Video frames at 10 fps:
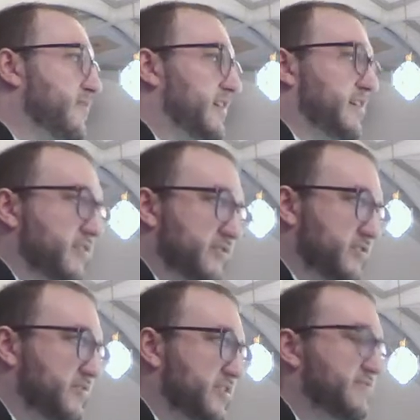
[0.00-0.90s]
it, there's
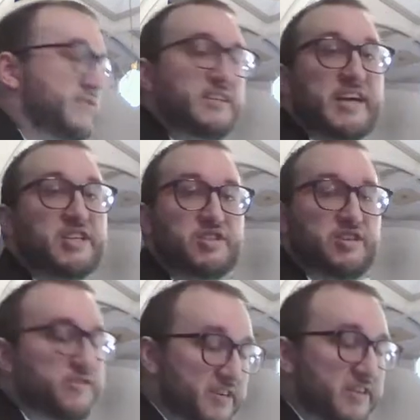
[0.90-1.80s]
three different texture,
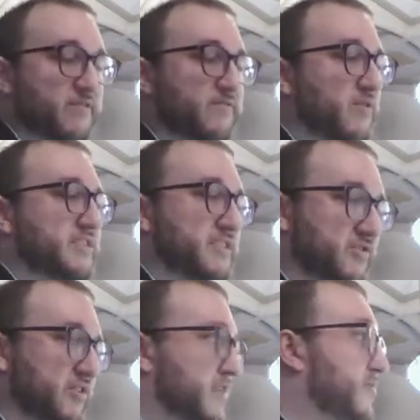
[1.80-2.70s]
three different voices
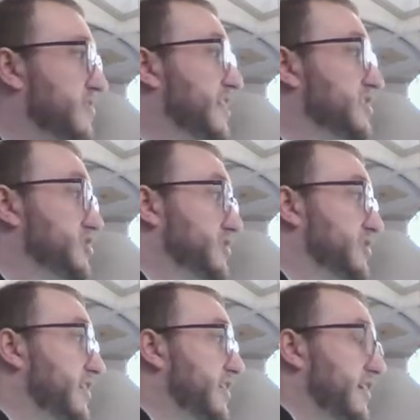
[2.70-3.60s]
creating one texture.
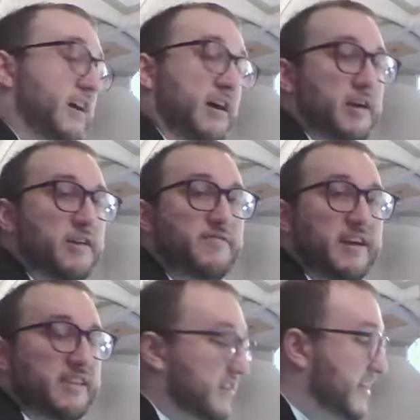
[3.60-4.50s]
Uh, you've
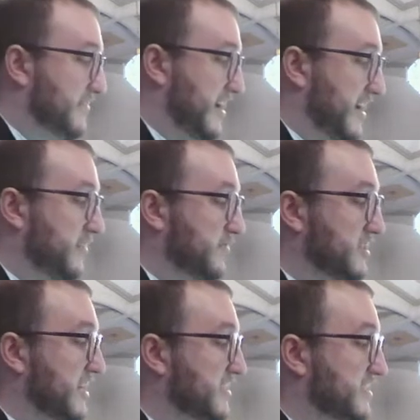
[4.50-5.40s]
got the left hand, which
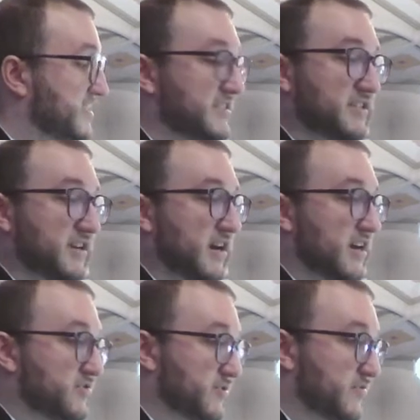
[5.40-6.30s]
has this uh,
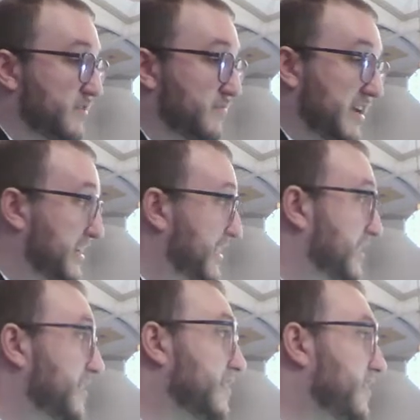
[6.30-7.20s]
sort of repeating
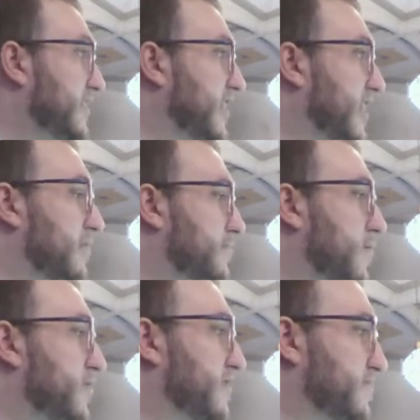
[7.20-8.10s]
uh,
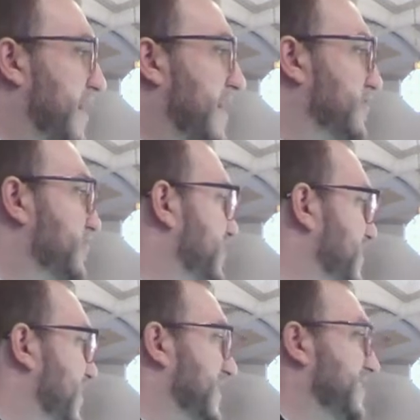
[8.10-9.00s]
motive pattern
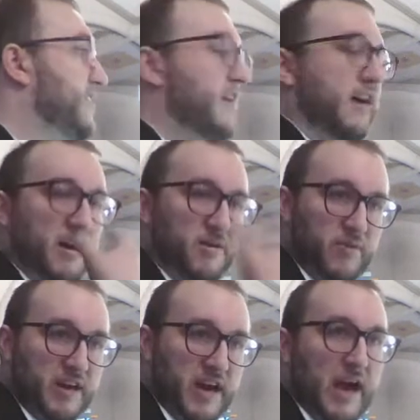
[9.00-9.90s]
thing, uh,
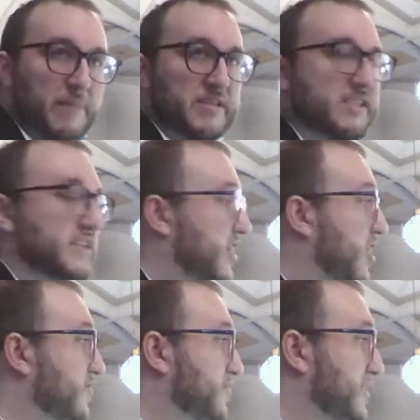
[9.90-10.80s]
where it happens on the
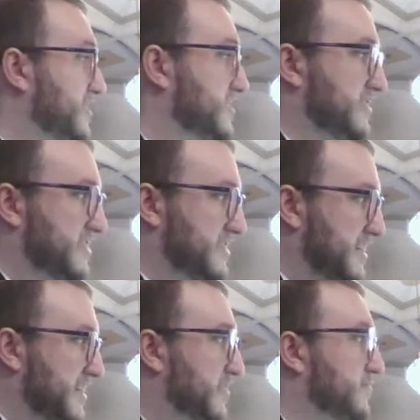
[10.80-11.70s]
off beats. You can see
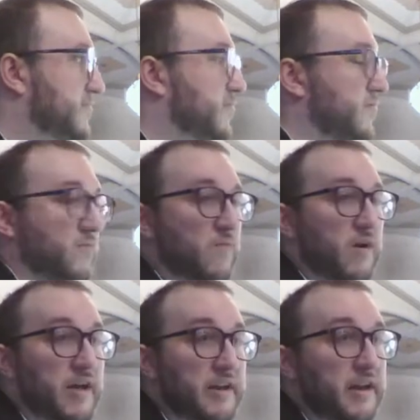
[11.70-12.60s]
here,
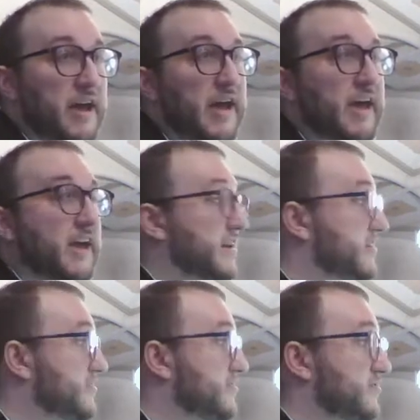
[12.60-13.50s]
one
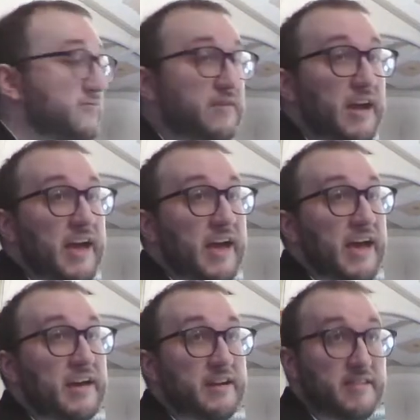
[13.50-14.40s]
and
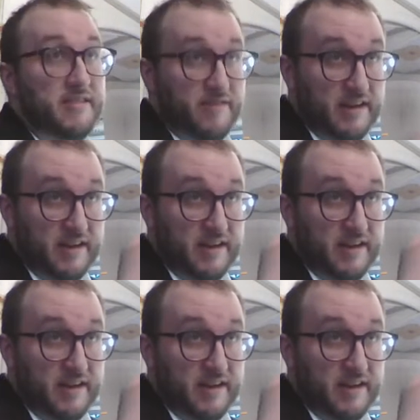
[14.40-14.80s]
and three